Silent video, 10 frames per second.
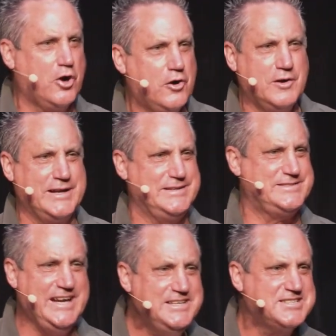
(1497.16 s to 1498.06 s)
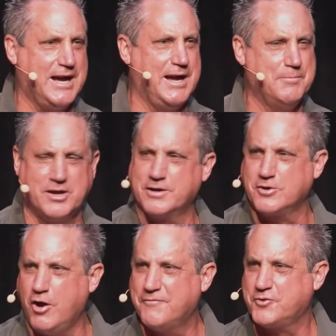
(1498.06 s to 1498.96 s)
early tee time on a
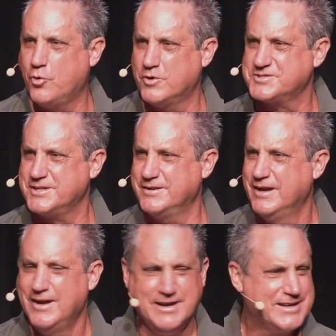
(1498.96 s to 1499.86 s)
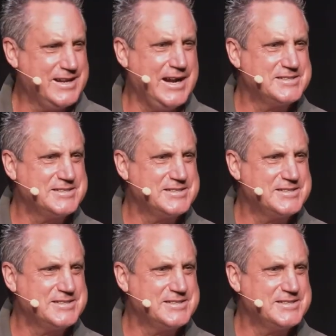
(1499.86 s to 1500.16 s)
golf course. And can I